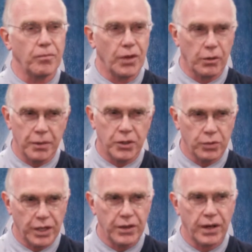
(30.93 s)
there will be
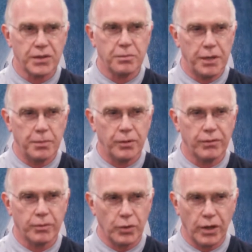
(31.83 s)
20,000 people
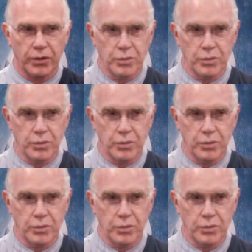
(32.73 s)
from around the